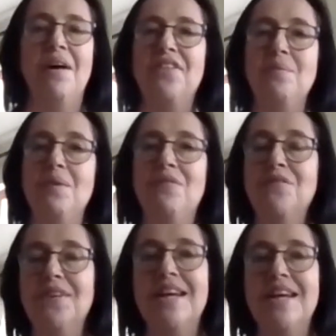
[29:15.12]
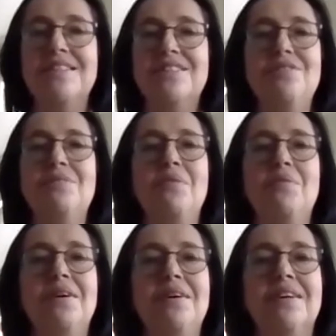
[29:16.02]
I think we often forget to do them at
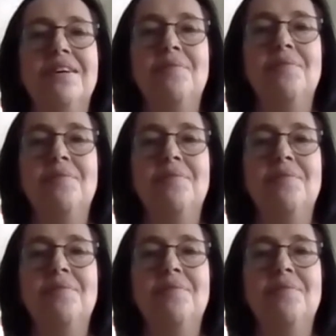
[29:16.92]
work.